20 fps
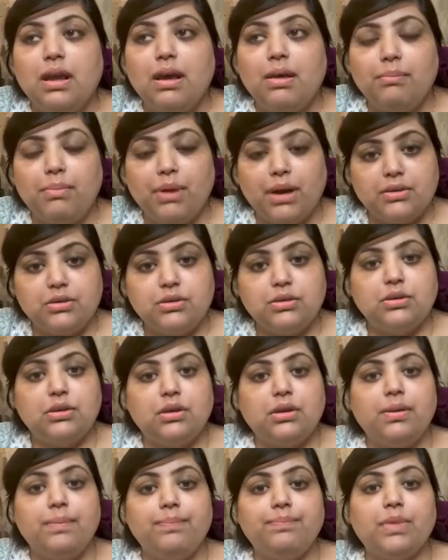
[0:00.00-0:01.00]
but
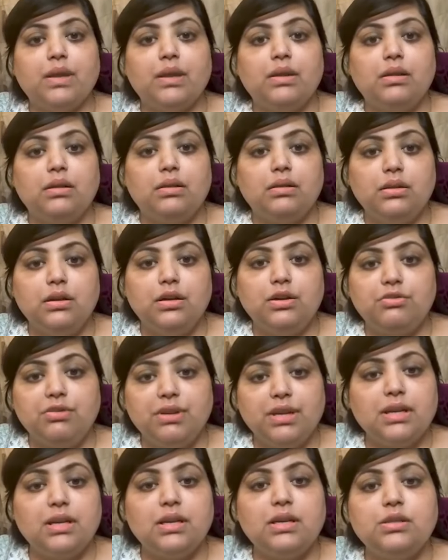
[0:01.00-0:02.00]
the
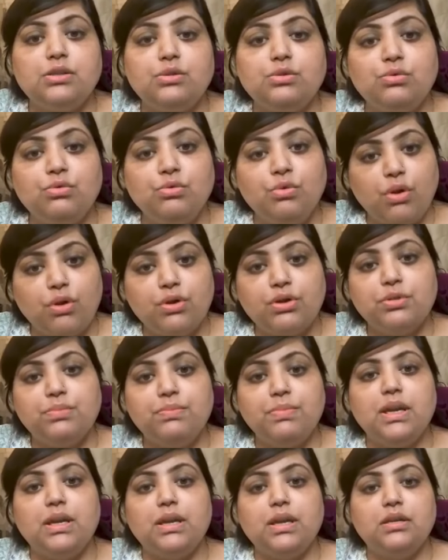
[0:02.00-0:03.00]
trick is to not
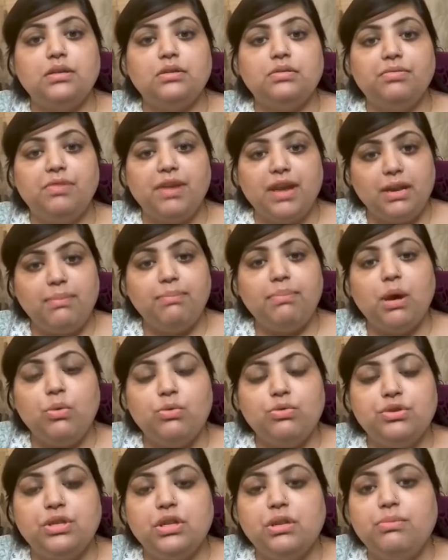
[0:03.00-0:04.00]
make it very powdery,